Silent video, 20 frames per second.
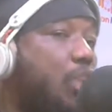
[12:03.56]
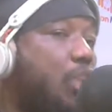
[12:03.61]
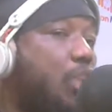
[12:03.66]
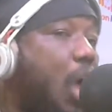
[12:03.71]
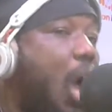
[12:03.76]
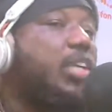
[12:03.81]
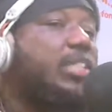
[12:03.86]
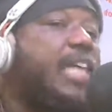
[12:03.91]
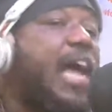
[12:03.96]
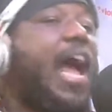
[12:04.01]

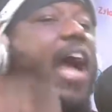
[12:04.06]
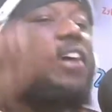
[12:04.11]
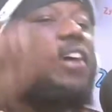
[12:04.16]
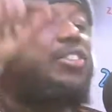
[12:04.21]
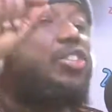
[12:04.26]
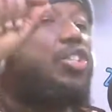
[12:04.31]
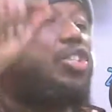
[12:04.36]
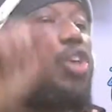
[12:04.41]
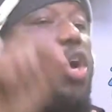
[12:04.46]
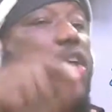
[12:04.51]
Dr.
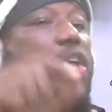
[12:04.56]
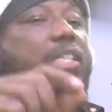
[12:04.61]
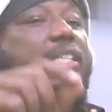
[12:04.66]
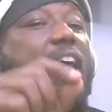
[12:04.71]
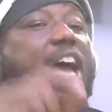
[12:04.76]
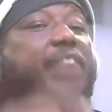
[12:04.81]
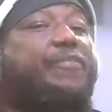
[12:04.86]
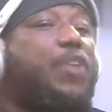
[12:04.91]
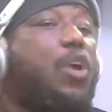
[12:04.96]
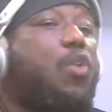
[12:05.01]

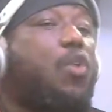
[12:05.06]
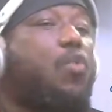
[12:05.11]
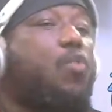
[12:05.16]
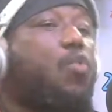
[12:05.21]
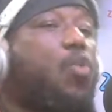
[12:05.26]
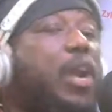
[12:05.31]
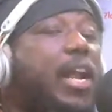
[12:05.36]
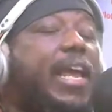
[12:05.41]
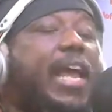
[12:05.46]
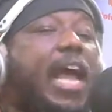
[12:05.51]
Joseph
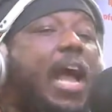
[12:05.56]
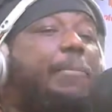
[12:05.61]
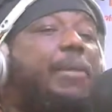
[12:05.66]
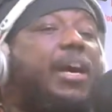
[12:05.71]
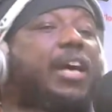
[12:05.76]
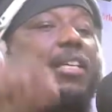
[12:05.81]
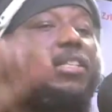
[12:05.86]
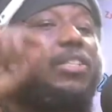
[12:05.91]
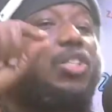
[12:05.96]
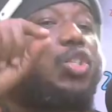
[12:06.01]

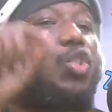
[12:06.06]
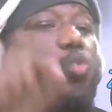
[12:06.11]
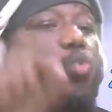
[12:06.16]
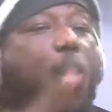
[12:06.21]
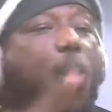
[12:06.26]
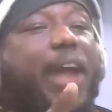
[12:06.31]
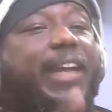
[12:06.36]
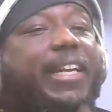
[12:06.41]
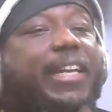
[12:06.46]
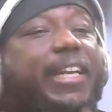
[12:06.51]
William
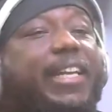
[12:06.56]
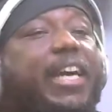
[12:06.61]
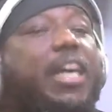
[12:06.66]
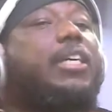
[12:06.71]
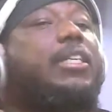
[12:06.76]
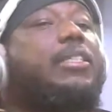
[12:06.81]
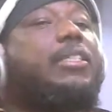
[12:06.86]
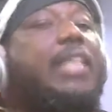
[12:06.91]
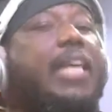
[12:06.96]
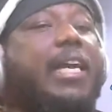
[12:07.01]
Swain
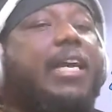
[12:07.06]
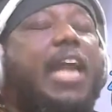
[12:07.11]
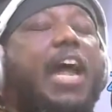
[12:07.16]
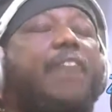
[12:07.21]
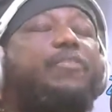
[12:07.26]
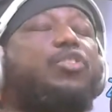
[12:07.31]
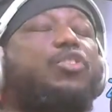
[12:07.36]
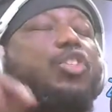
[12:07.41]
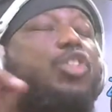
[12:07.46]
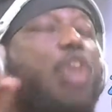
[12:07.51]

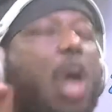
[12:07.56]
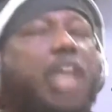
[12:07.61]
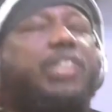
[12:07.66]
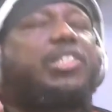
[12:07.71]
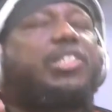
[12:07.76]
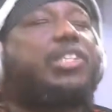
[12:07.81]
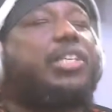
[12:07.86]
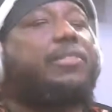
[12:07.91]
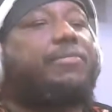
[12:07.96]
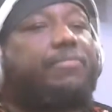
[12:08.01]
DeGraff
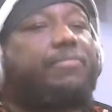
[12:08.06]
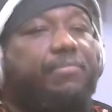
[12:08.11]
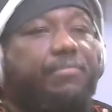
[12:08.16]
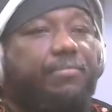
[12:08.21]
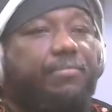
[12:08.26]
Johnson